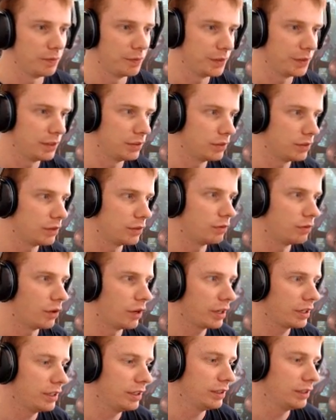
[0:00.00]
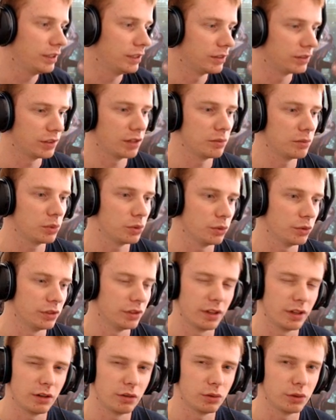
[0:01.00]
is the Viking example that
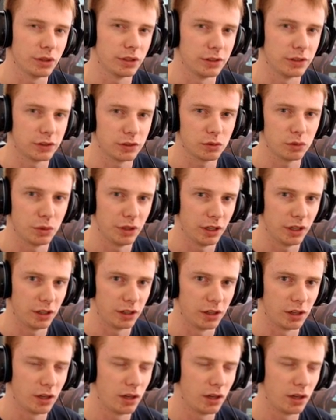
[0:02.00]
they released when I